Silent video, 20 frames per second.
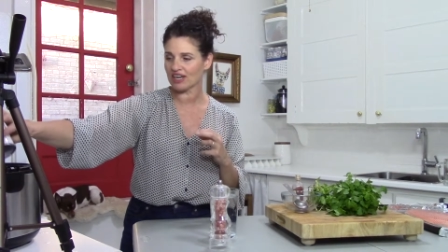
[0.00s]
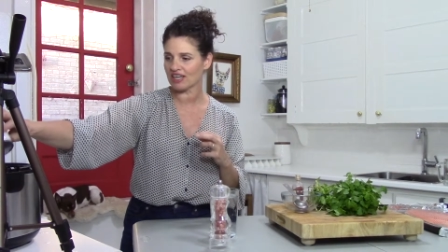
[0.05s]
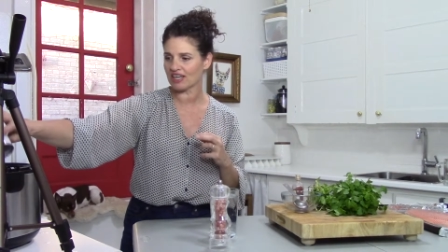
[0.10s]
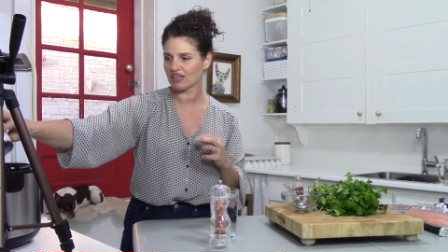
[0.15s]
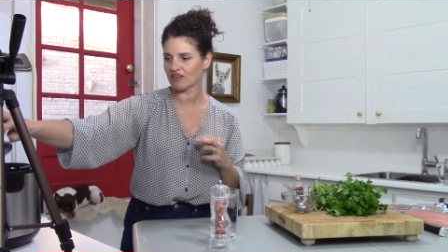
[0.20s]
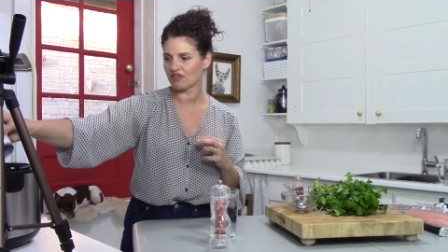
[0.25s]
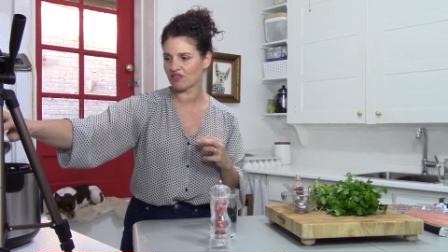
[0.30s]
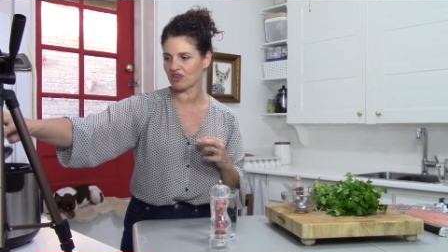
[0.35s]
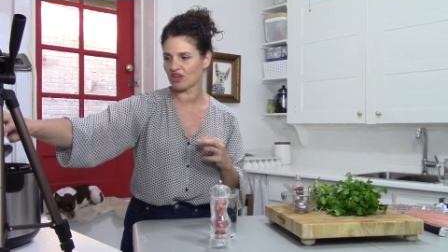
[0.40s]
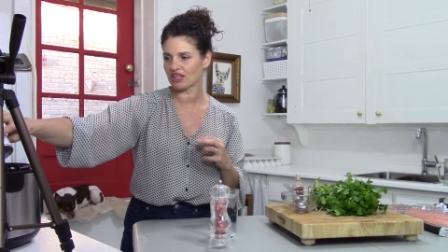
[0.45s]
And
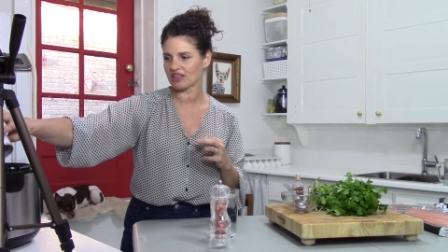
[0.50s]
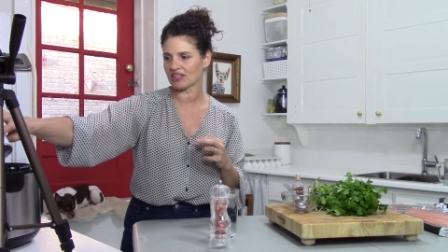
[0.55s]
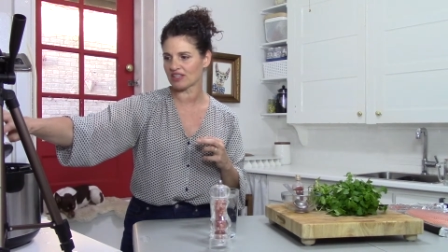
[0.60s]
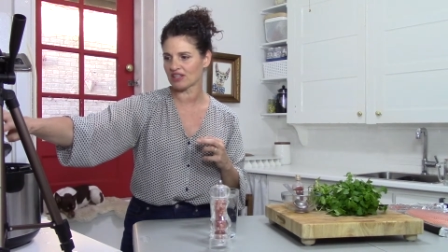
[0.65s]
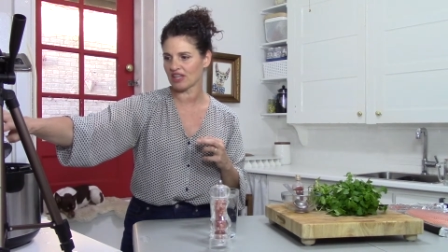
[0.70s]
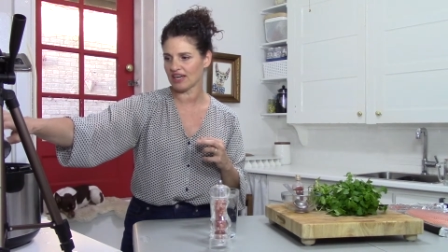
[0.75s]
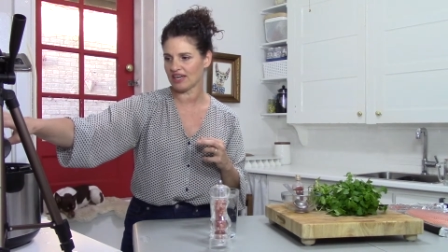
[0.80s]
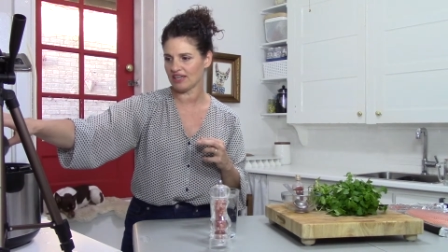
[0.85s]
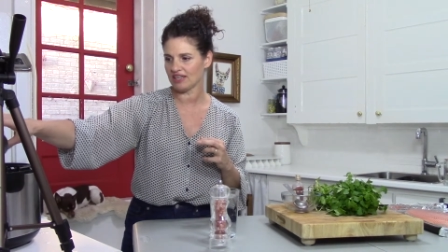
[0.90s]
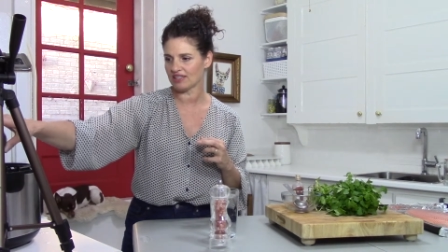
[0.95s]
if you get the
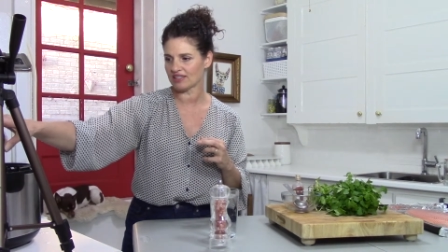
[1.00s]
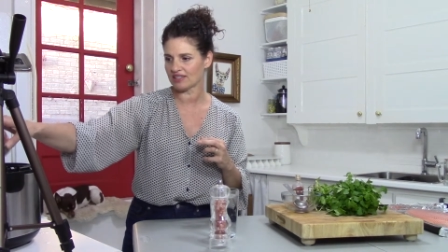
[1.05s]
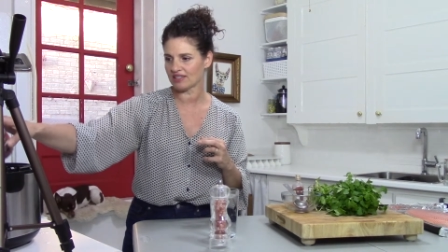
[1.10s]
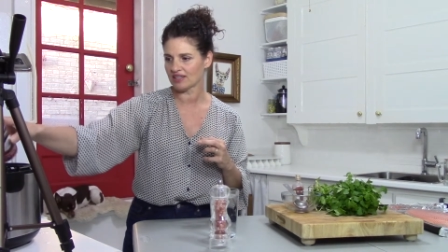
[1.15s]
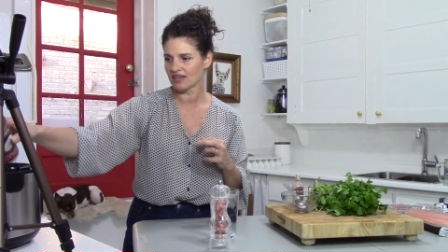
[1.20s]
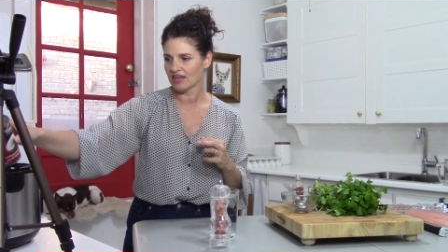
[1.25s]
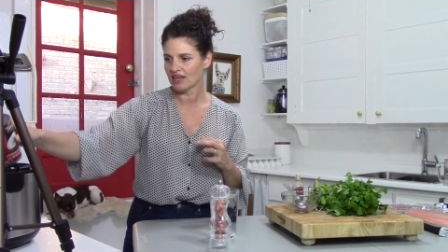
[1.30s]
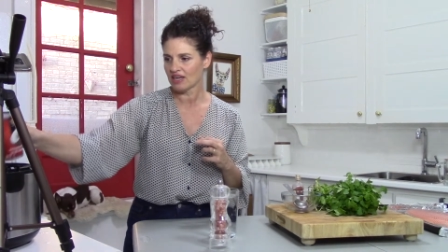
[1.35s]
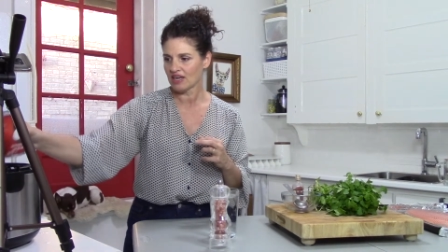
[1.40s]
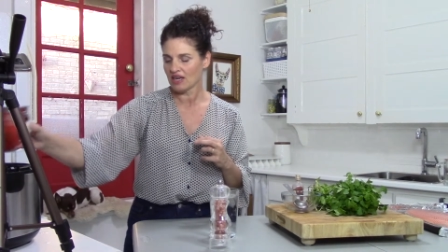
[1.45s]
light
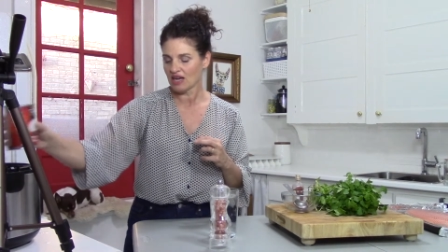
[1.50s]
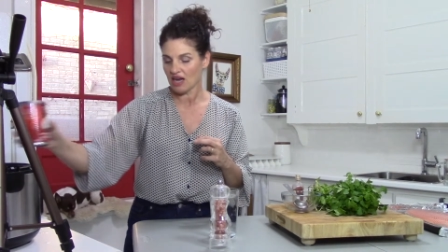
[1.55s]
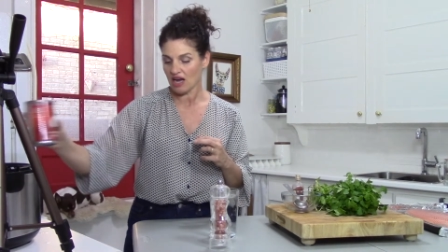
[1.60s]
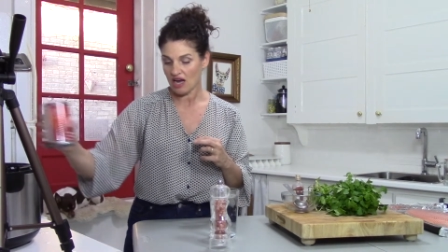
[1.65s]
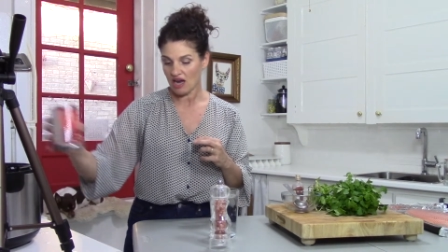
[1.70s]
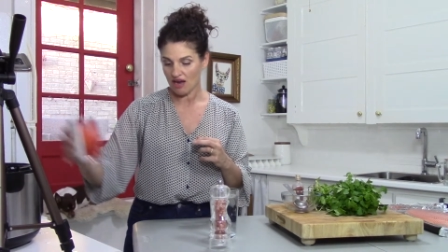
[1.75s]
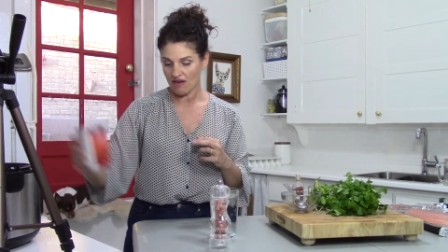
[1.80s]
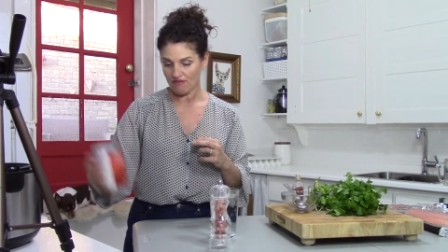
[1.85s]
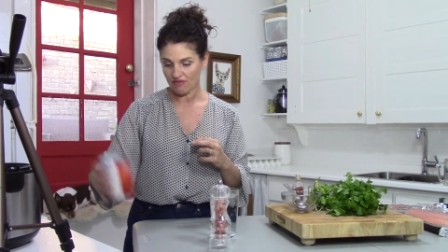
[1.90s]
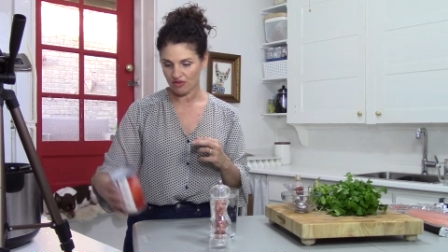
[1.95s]

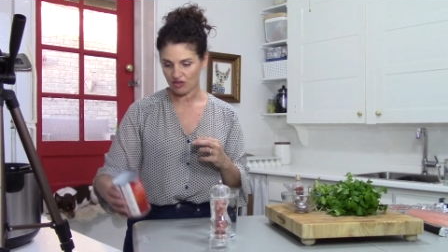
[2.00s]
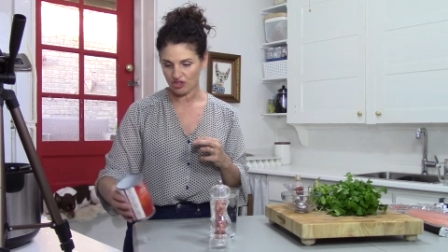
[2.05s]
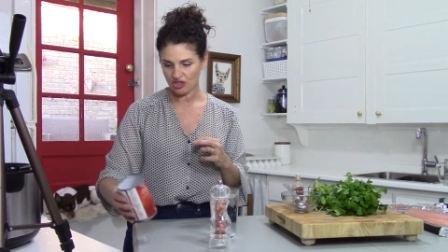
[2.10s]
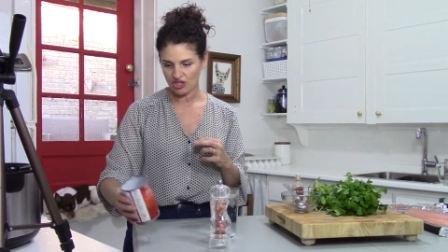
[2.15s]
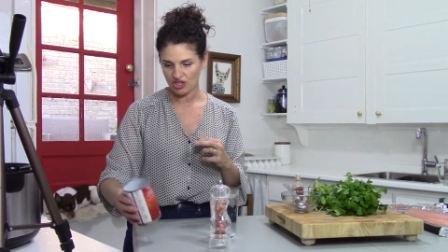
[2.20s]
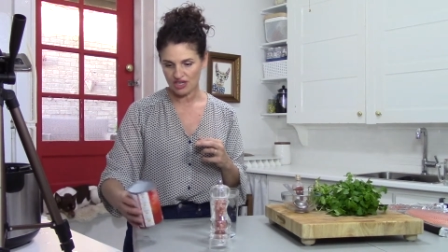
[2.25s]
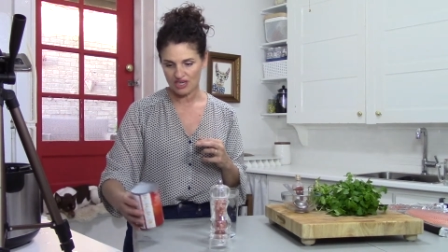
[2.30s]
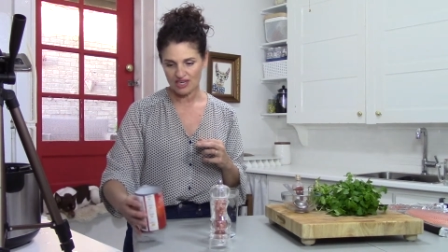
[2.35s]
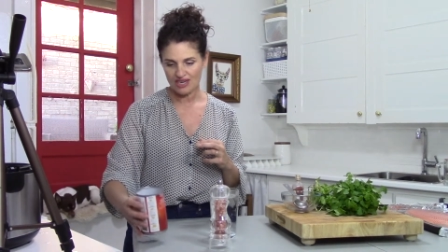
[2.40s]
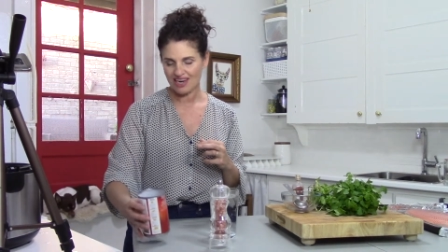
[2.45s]

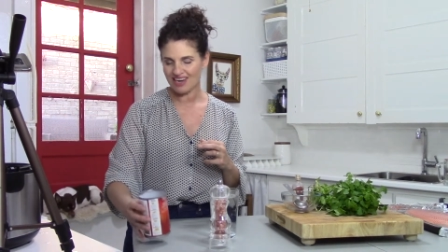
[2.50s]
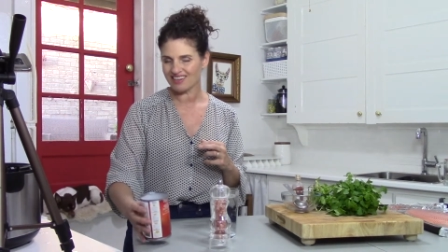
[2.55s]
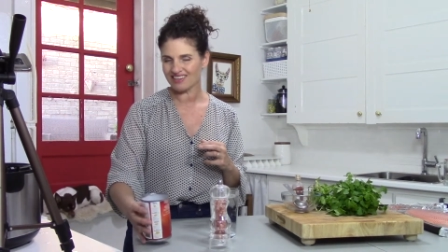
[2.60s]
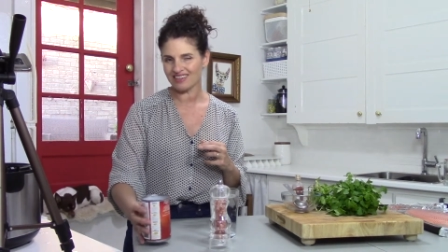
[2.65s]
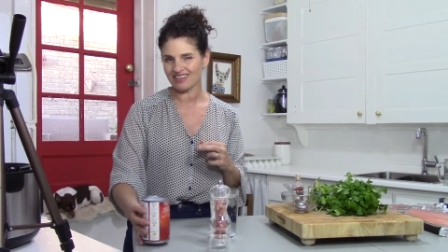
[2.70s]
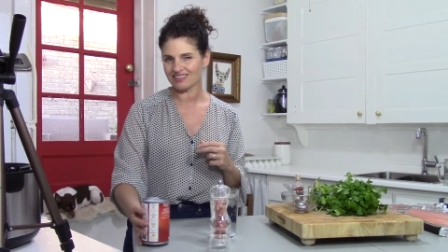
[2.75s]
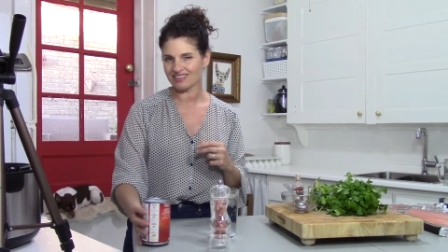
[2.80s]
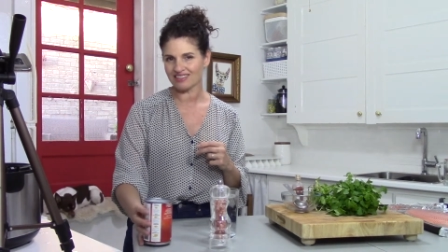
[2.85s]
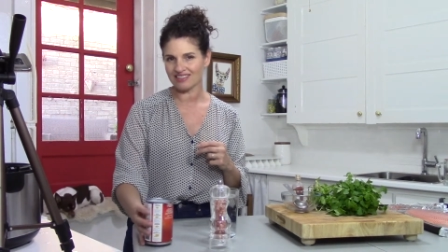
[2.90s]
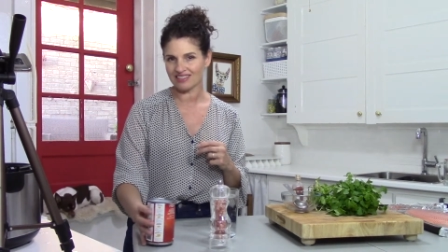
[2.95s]
version, it
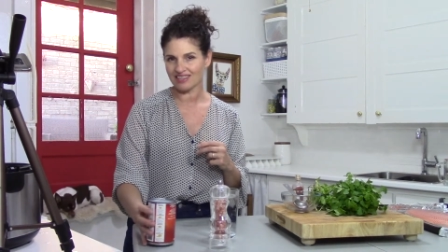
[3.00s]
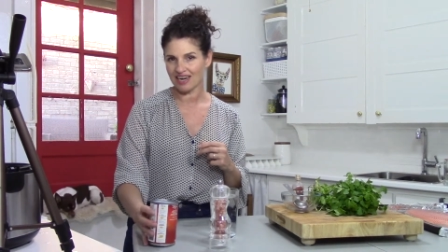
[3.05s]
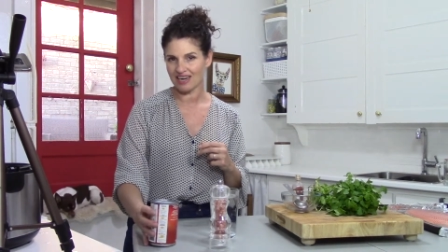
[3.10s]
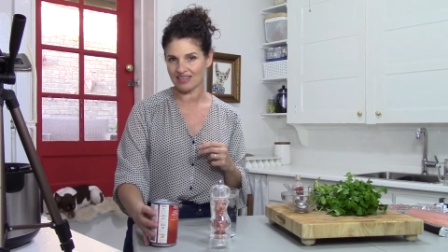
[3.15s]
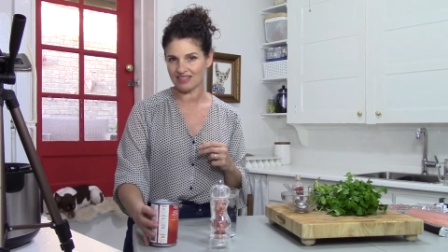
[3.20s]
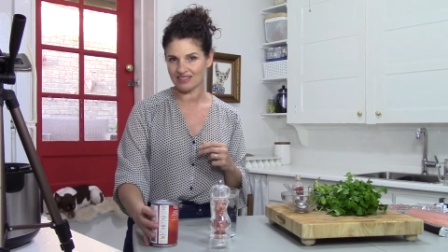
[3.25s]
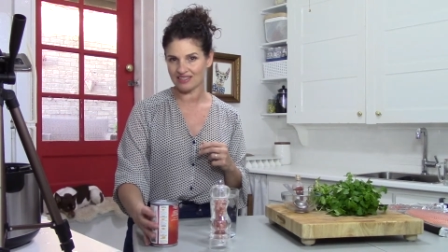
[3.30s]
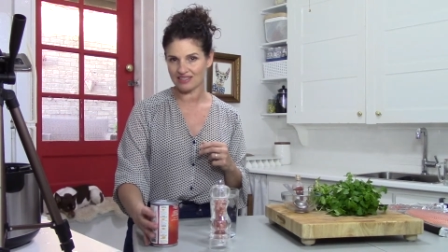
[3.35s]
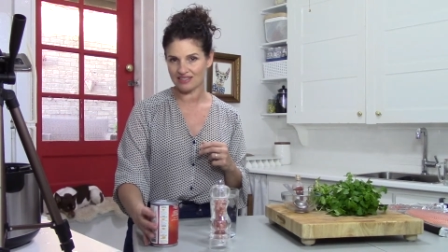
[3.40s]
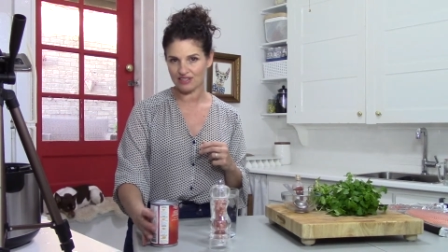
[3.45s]
doesn't
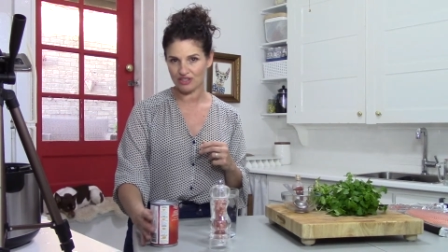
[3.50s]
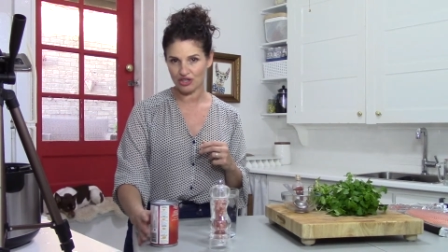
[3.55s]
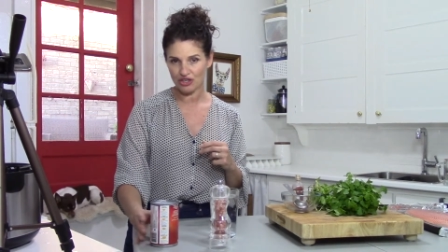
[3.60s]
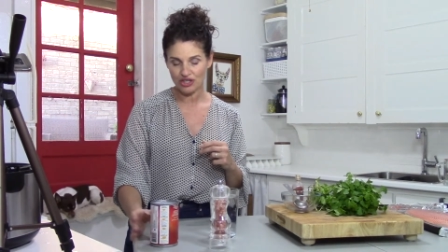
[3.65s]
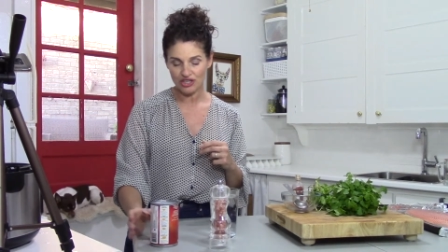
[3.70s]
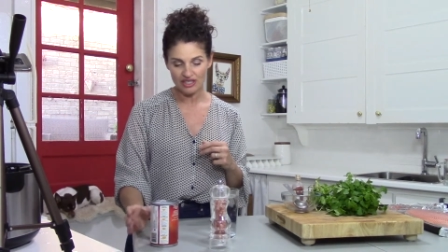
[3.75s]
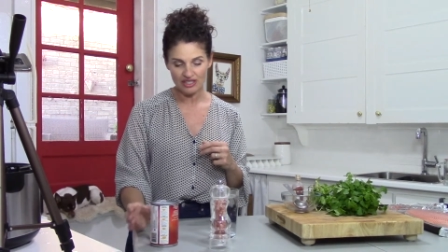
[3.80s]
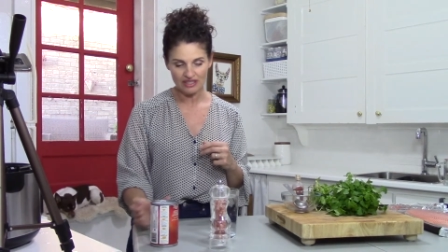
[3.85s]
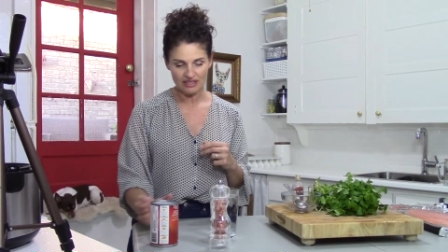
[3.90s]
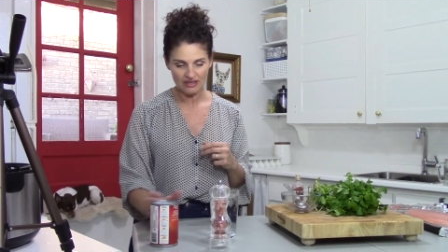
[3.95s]
taste as
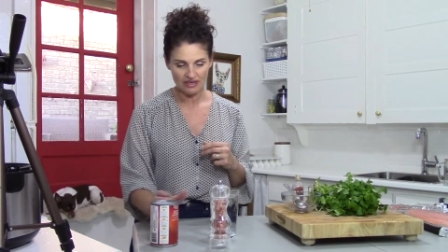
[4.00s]
good.